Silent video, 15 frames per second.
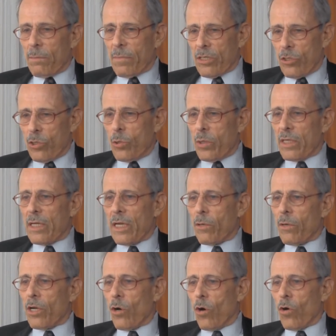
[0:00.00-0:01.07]

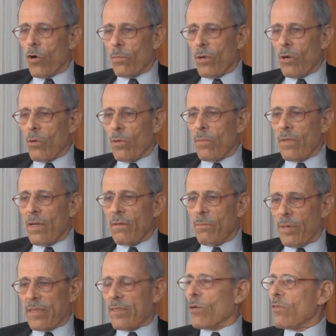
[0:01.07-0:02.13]
pituitary hormone,
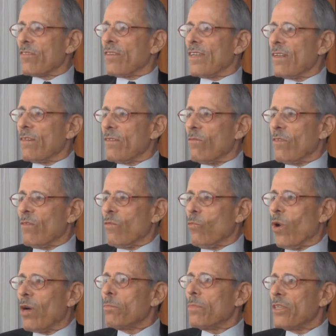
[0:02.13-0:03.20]
but there was
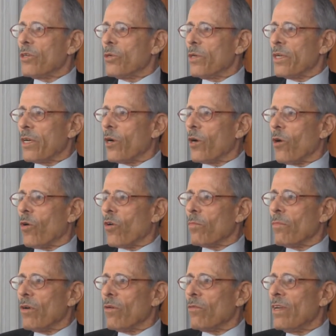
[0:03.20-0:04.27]
one pituitary
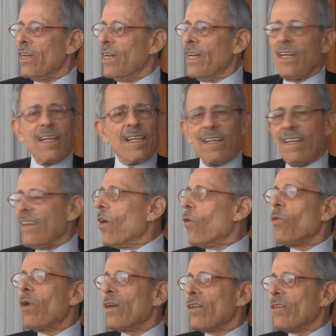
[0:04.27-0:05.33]
hormone no
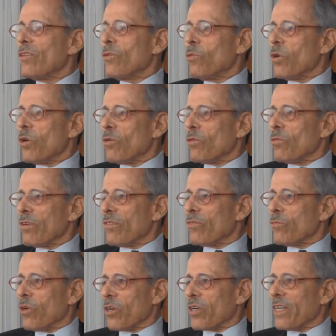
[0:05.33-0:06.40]
one in the world was
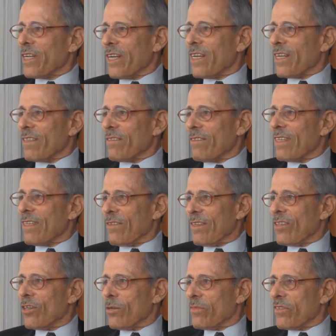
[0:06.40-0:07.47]
working on
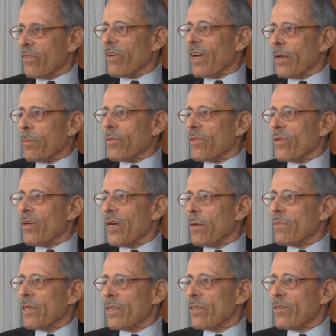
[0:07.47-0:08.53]
in terms of
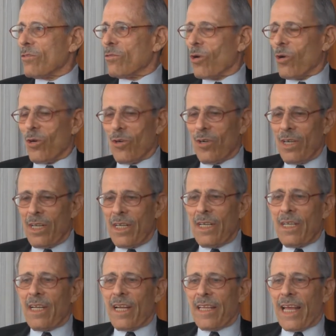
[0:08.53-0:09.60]
hypothalamic control.
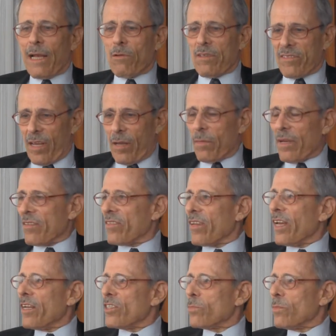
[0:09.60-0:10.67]
And that was
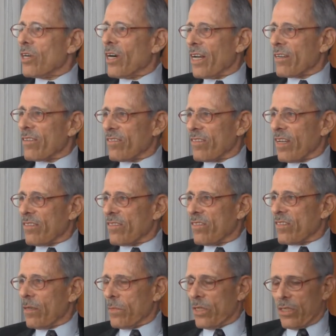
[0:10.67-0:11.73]
MSH, melanocyte
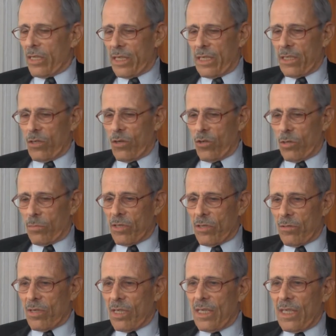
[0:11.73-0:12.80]
stimulating
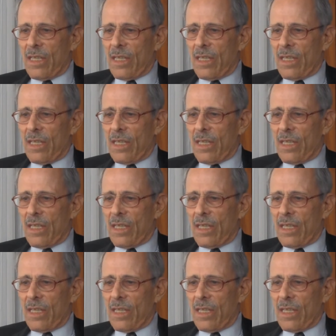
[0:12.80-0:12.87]
hormone,